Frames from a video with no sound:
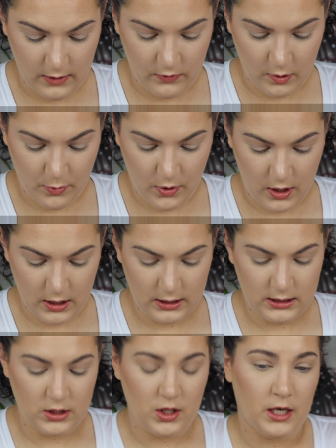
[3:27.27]
their
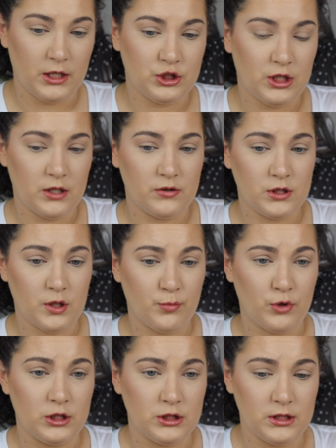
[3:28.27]
products, their eyeshadows, their
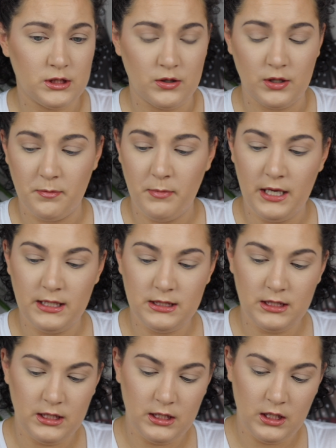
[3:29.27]
brushes are
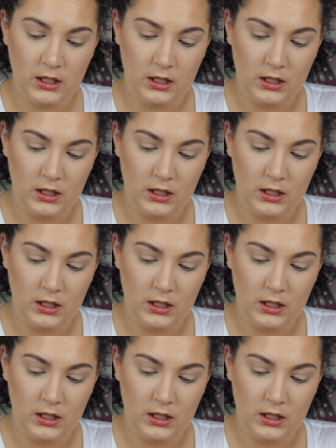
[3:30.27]
amazing.